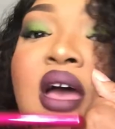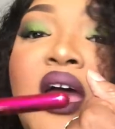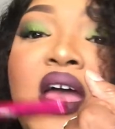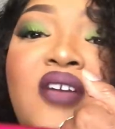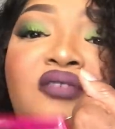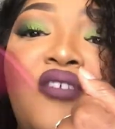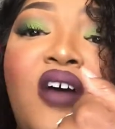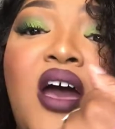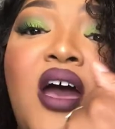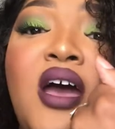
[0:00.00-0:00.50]

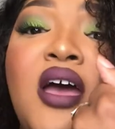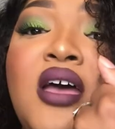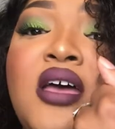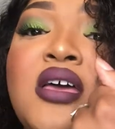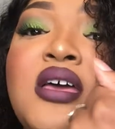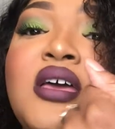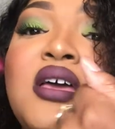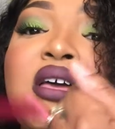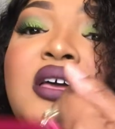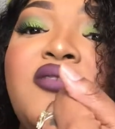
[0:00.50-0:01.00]
if I
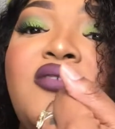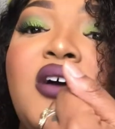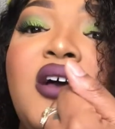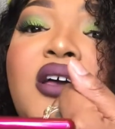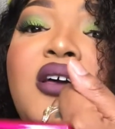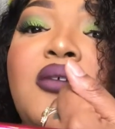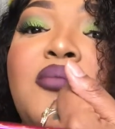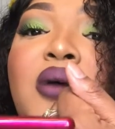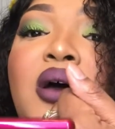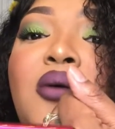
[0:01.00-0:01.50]

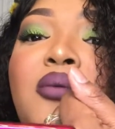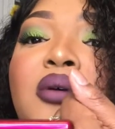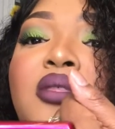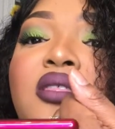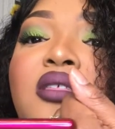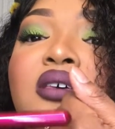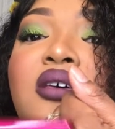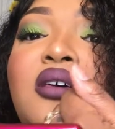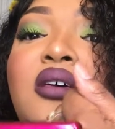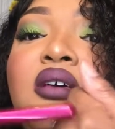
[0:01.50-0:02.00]
come out with
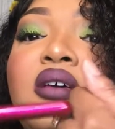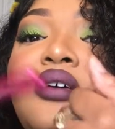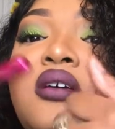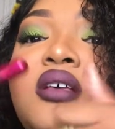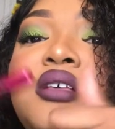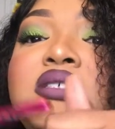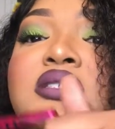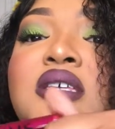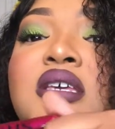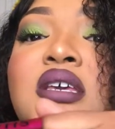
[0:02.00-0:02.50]
a
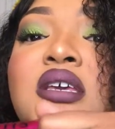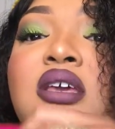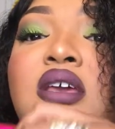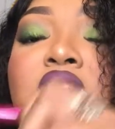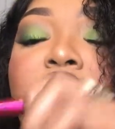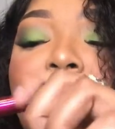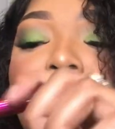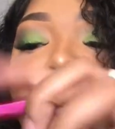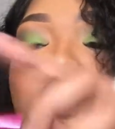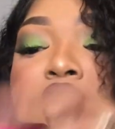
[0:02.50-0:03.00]

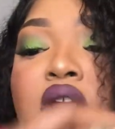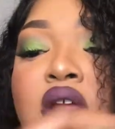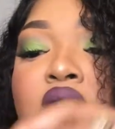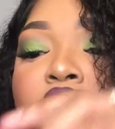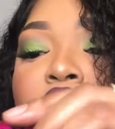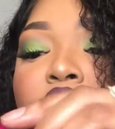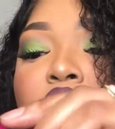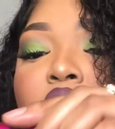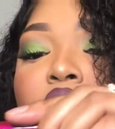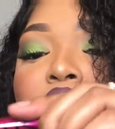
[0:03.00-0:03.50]
skincare
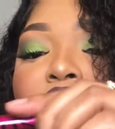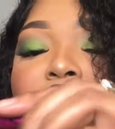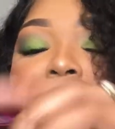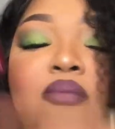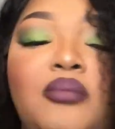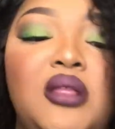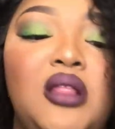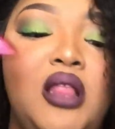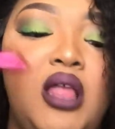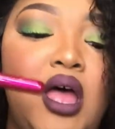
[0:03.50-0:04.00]
or a
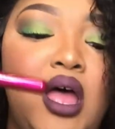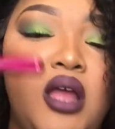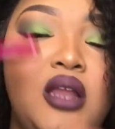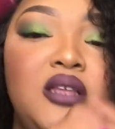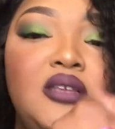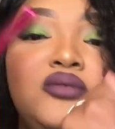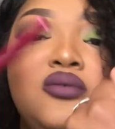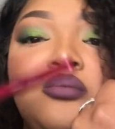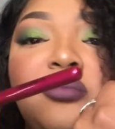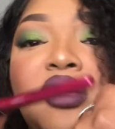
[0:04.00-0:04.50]
lippy line,
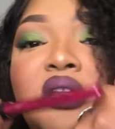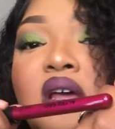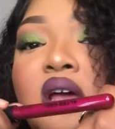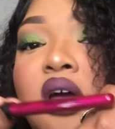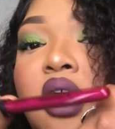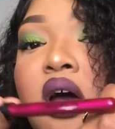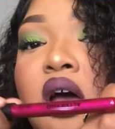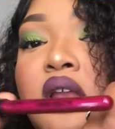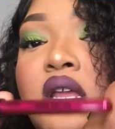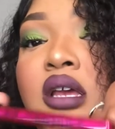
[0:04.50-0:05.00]
this will be the
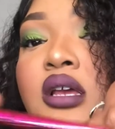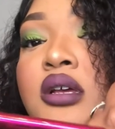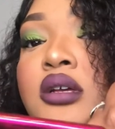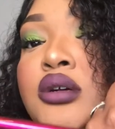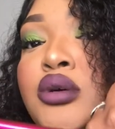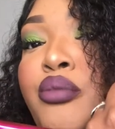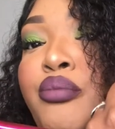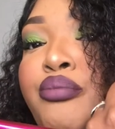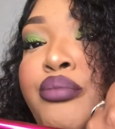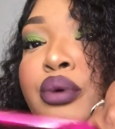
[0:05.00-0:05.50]
Connie.
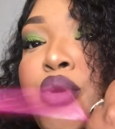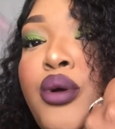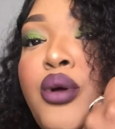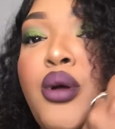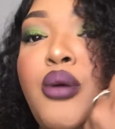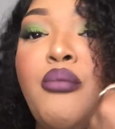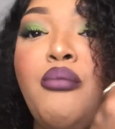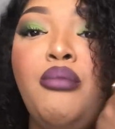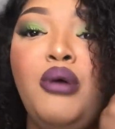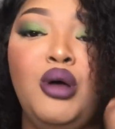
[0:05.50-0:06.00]

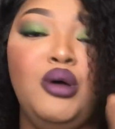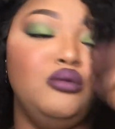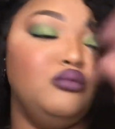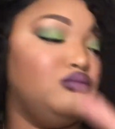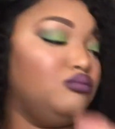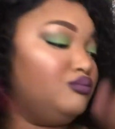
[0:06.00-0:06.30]
Boom.